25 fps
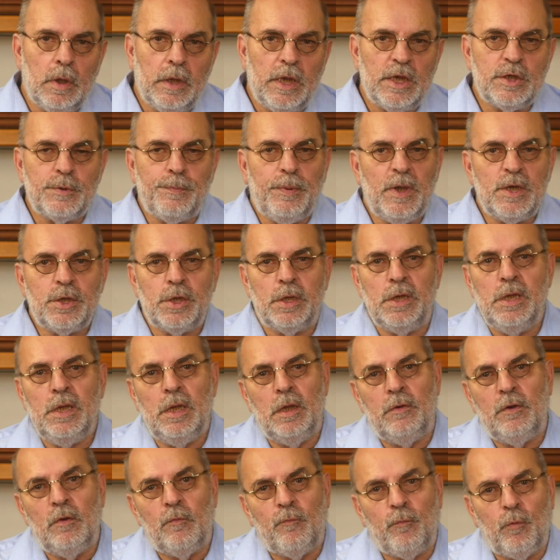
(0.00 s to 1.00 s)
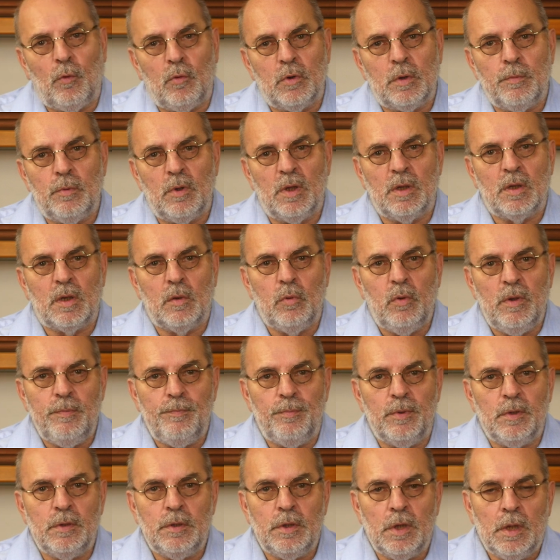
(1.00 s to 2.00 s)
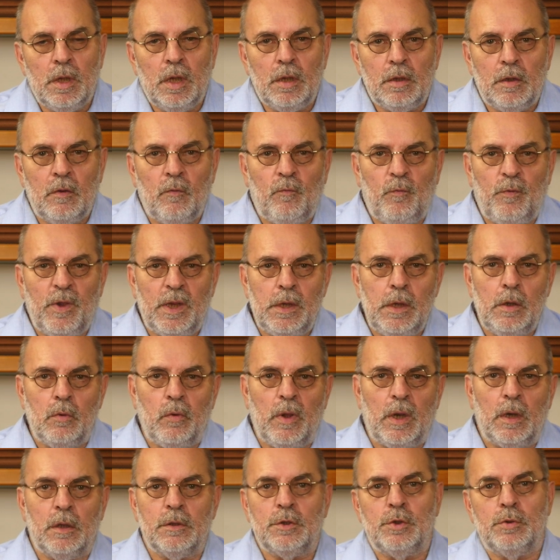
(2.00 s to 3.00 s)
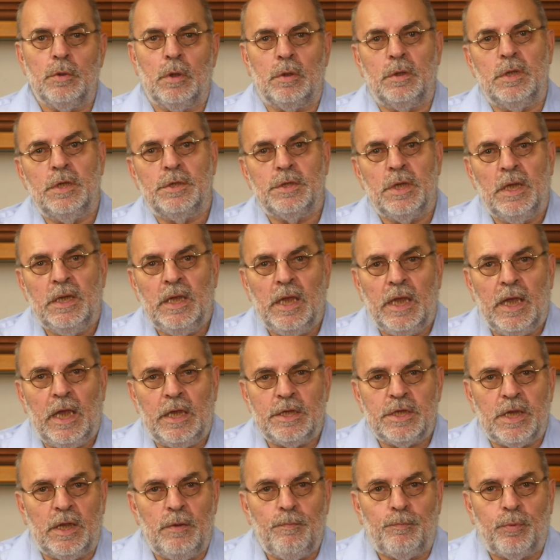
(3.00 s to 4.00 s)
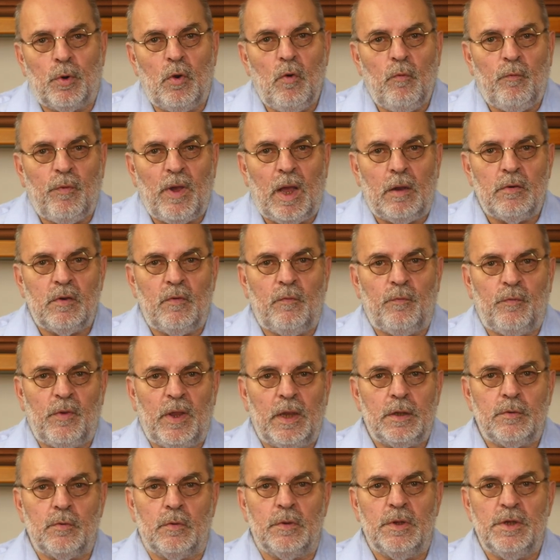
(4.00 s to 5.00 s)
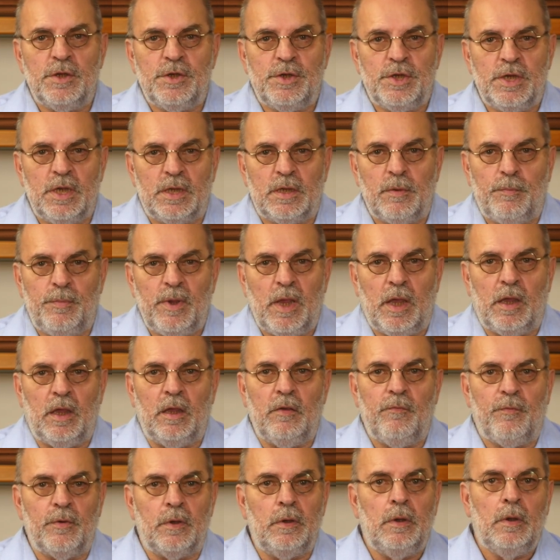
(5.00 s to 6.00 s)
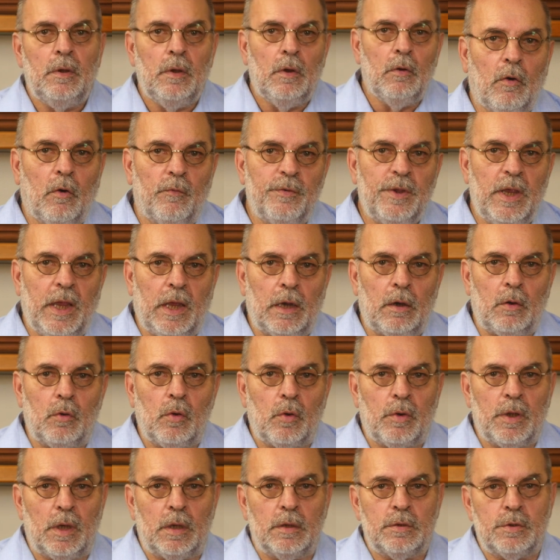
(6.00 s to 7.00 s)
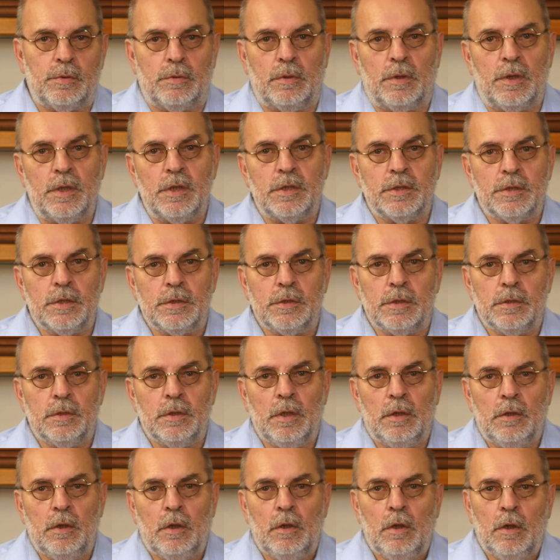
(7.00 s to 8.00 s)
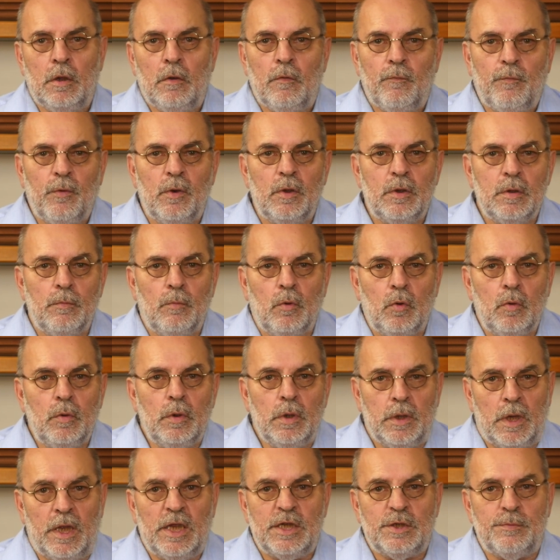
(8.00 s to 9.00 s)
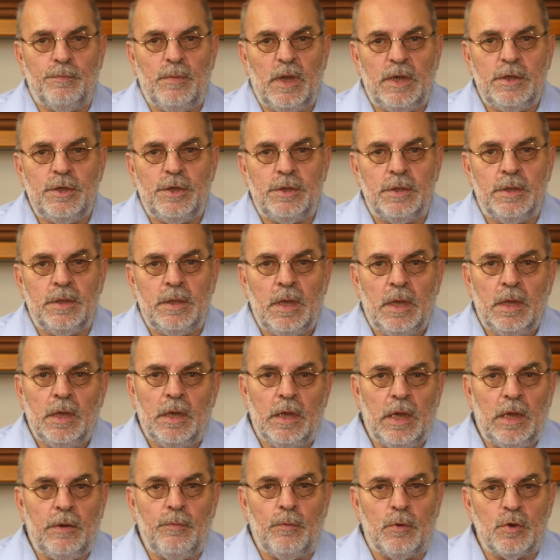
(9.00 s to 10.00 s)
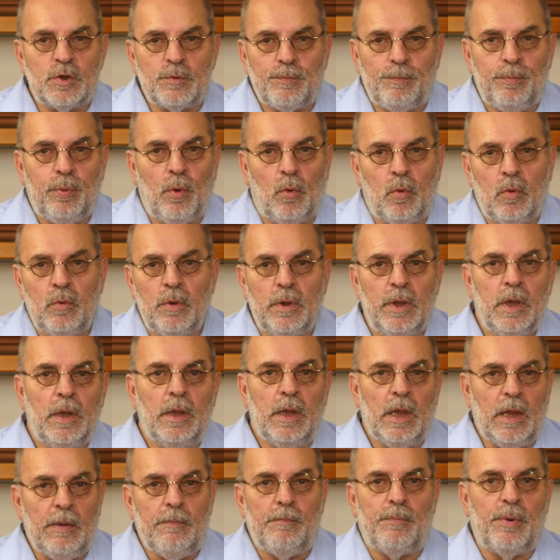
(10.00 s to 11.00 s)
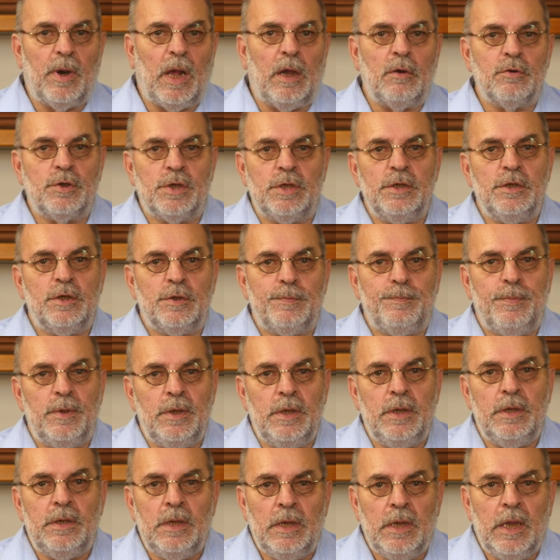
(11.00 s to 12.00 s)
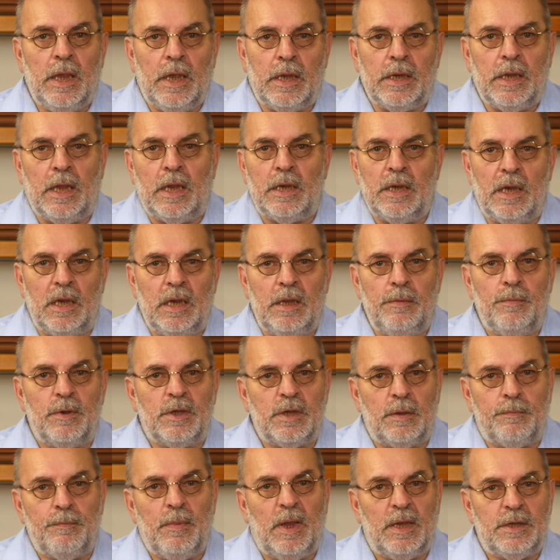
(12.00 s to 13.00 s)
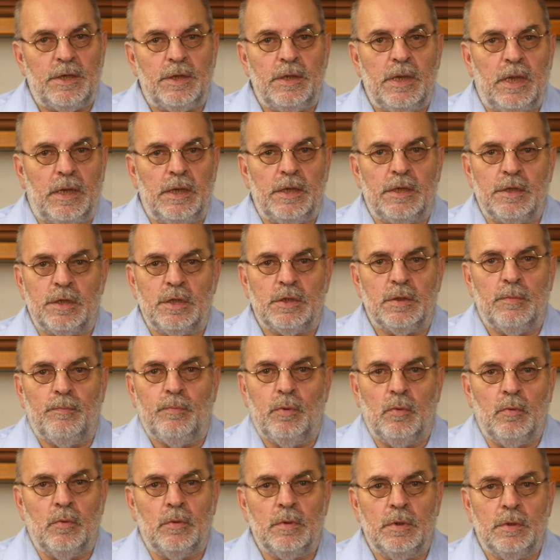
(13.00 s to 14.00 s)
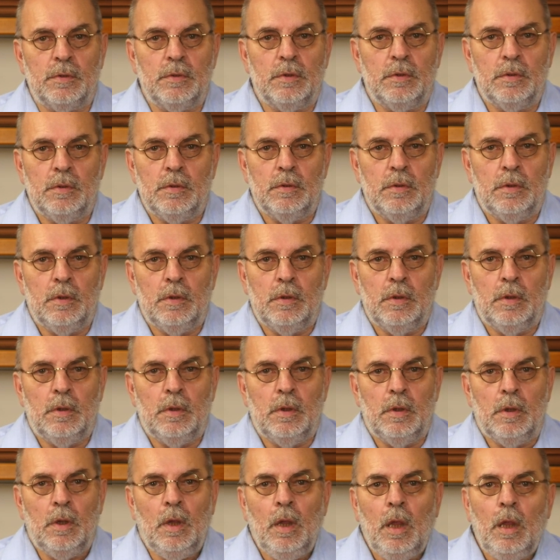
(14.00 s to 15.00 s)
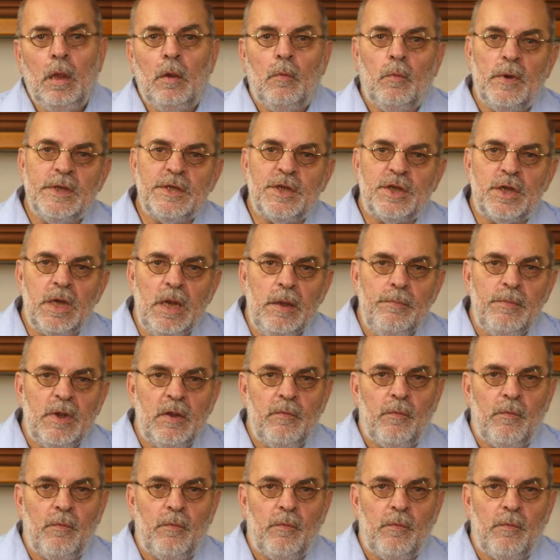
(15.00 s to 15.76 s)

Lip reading: Especially in affordable equipment, the video electronics has a profound effect on the jitter behavior of the analog electronics. Furthermore, as mentioned, it was poor in browsing speed and had limited metadata support. When Slim